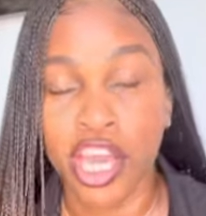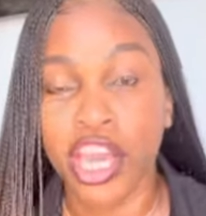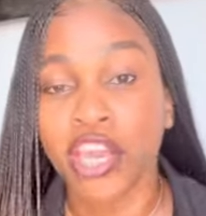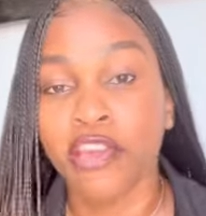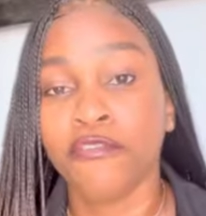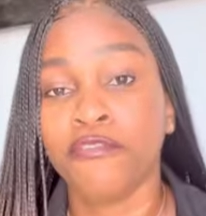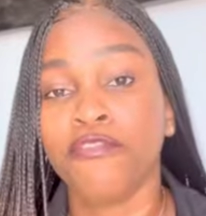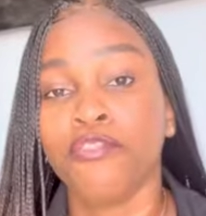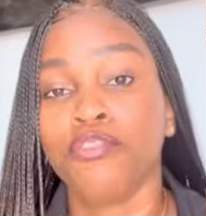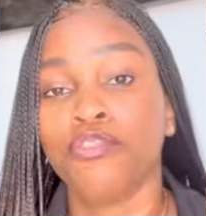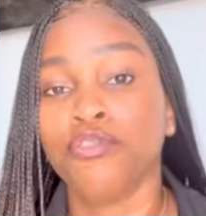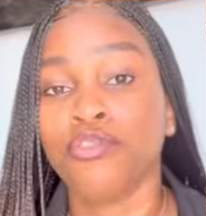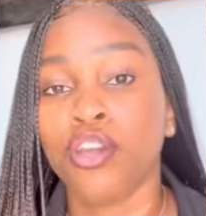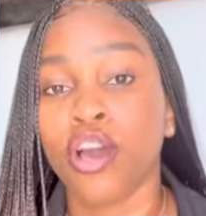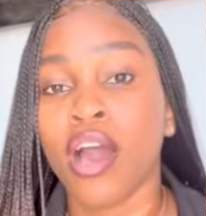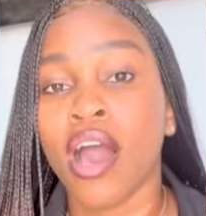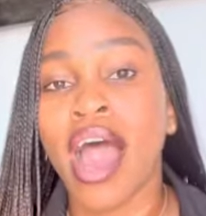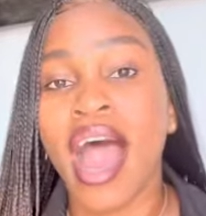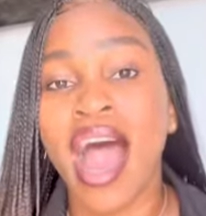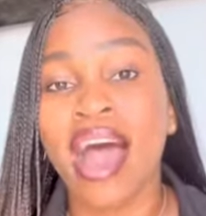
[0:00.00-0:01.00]
If you do
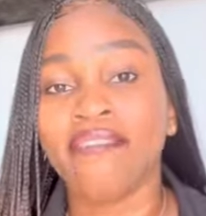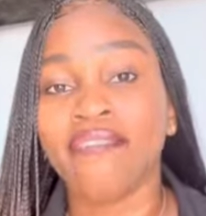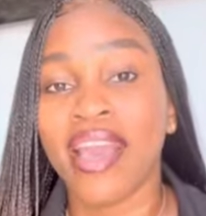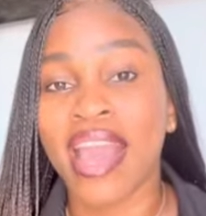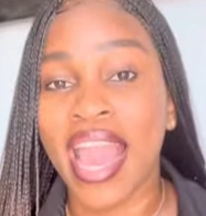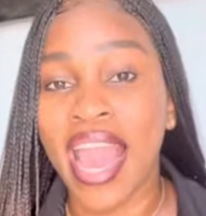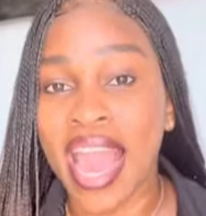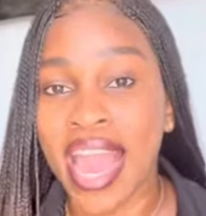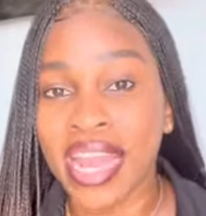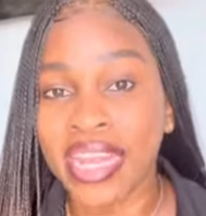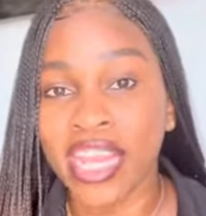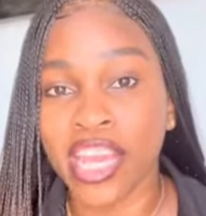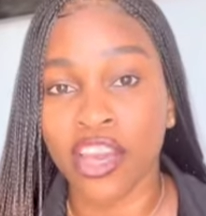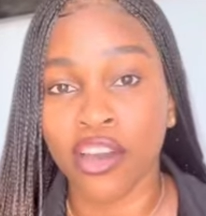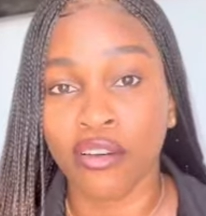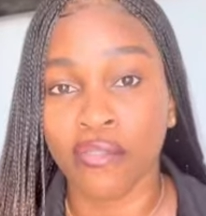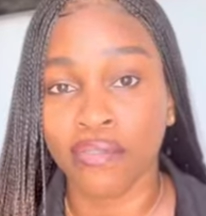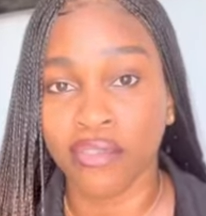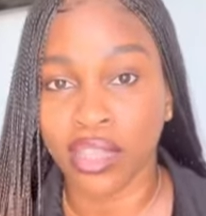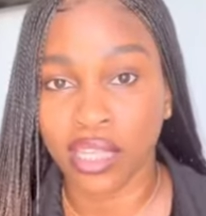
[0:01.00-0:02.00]
not have any
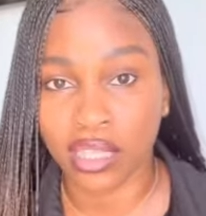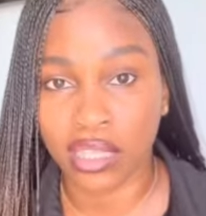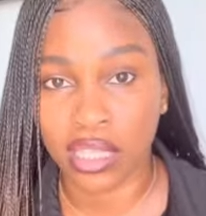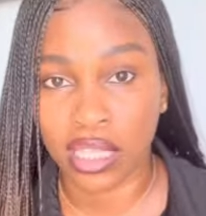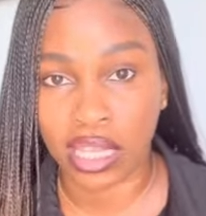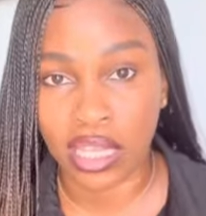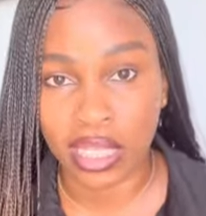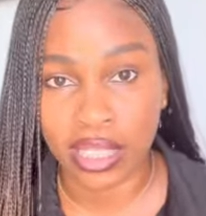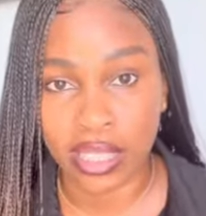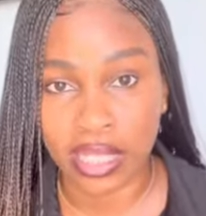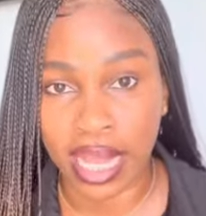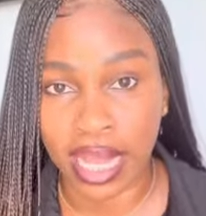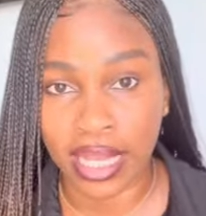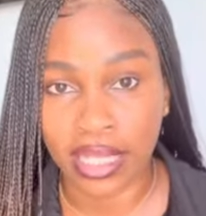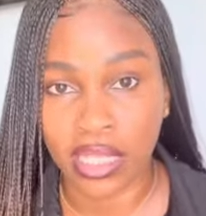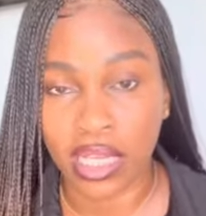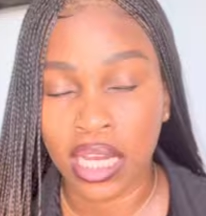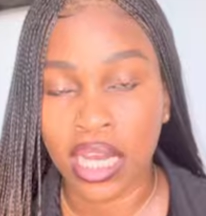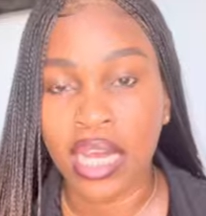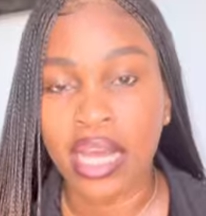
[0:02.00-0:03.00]
of this listed,
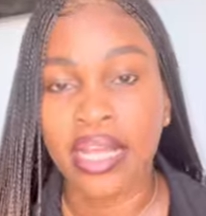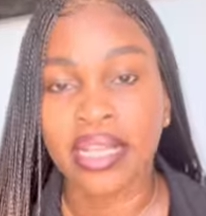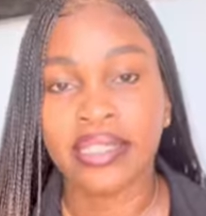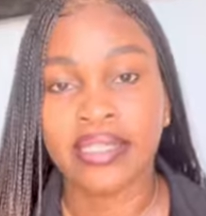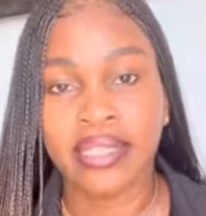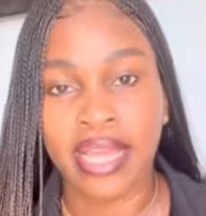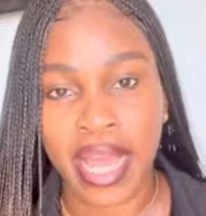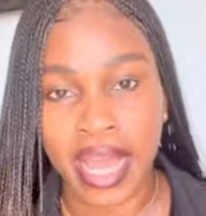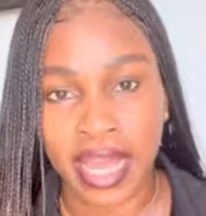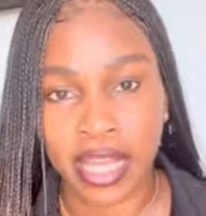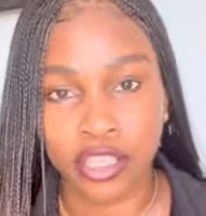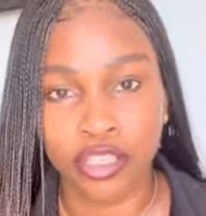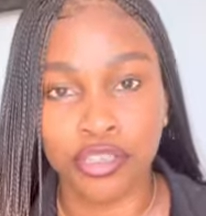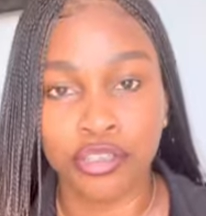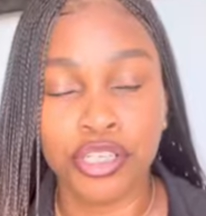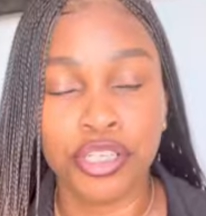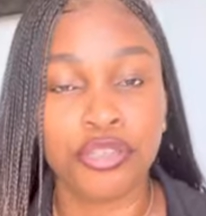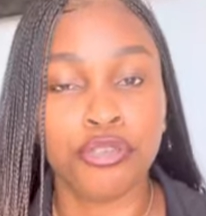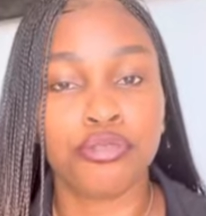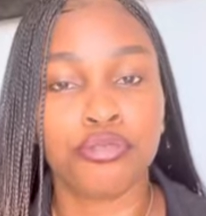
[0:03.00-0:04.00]
then you
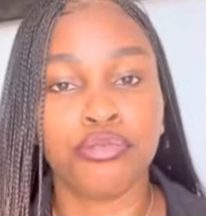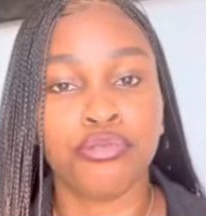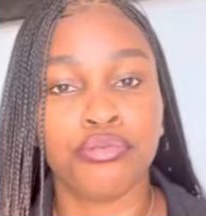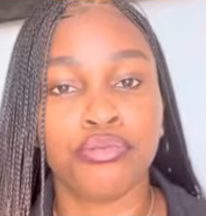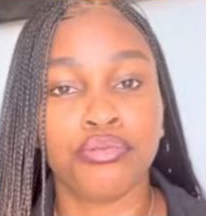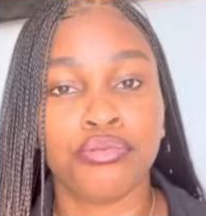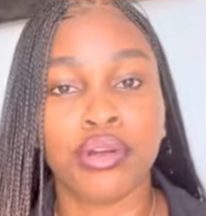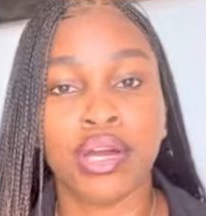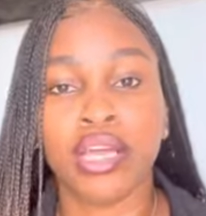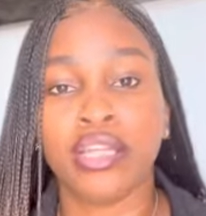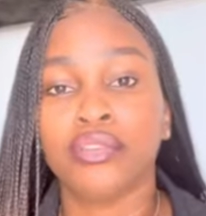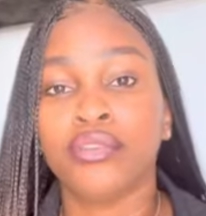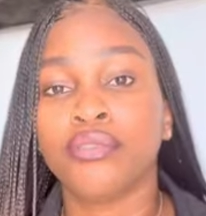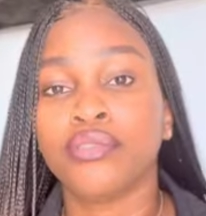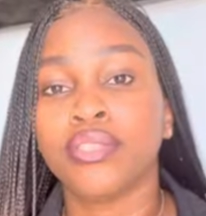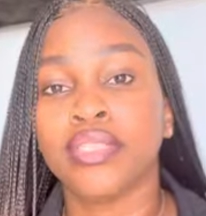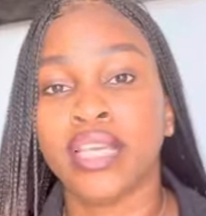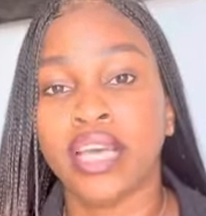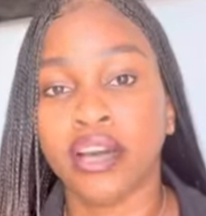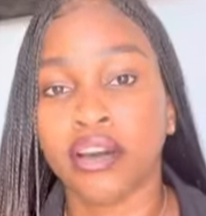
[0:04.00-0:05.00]
need to do an
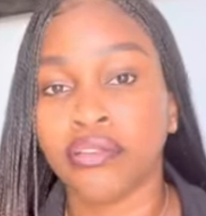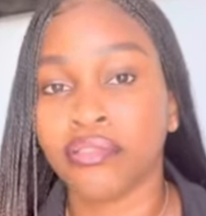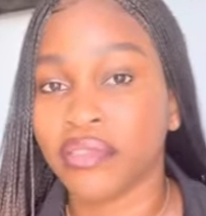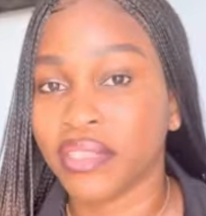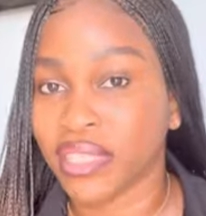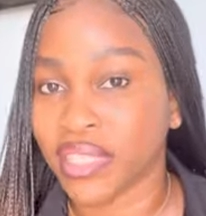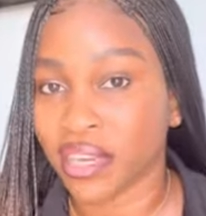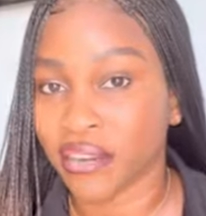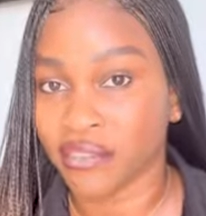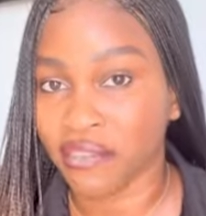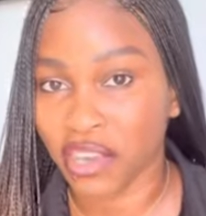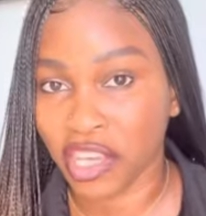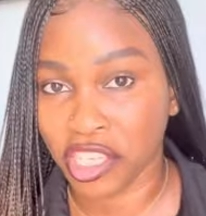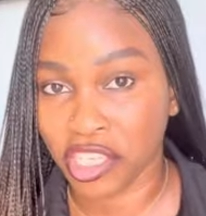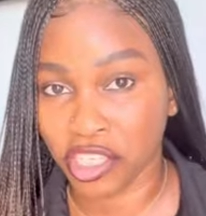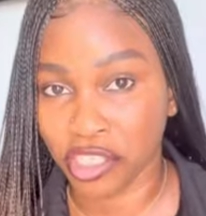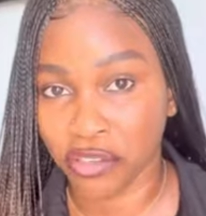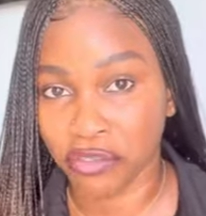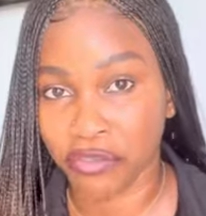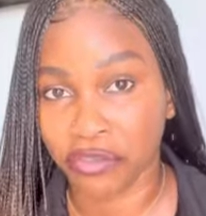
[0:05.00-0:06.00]
hotel
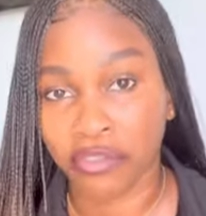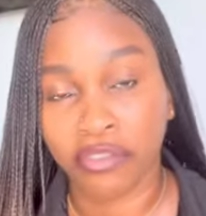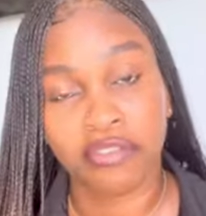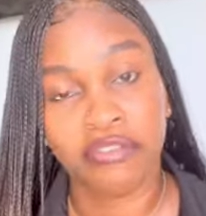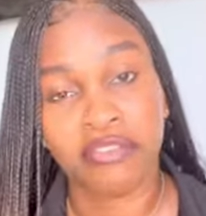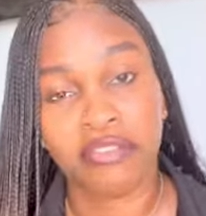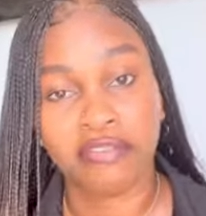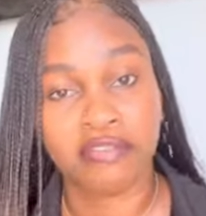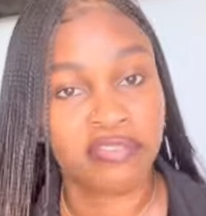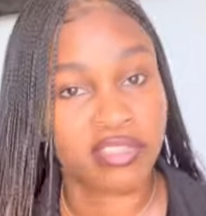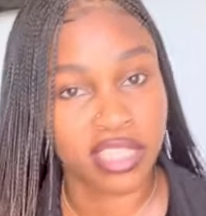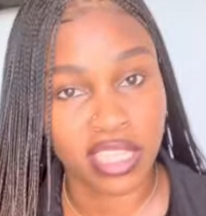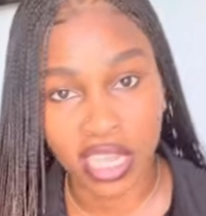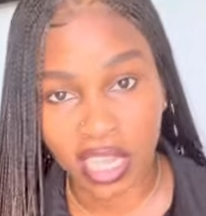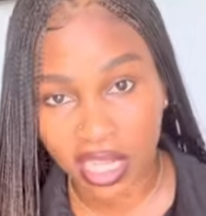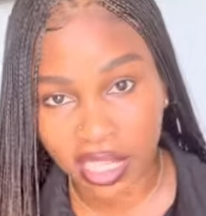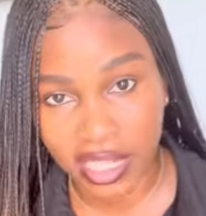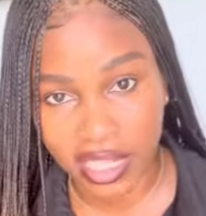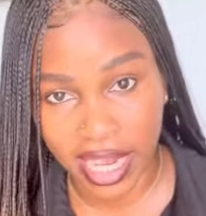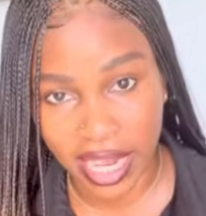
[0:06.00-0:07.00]
reservation for
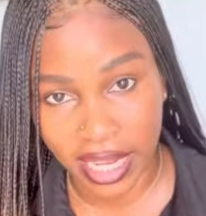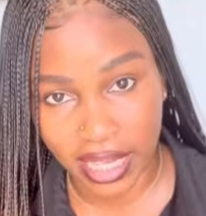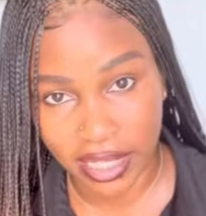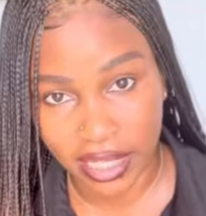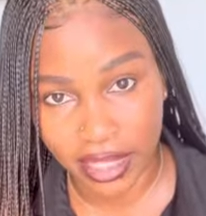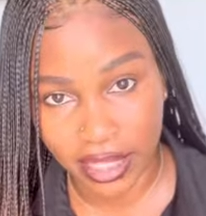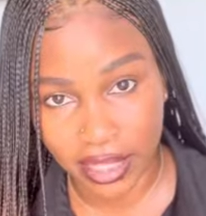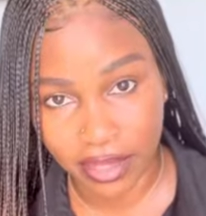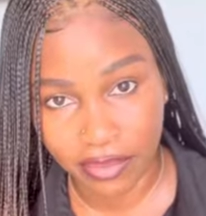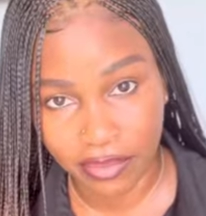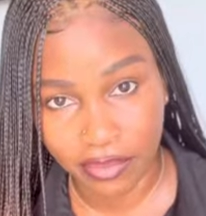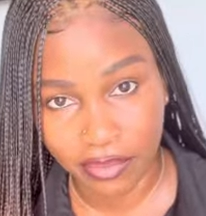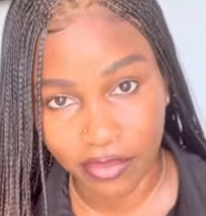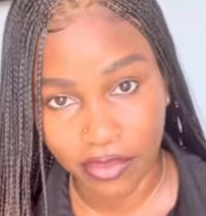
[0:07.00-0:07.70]
15 days.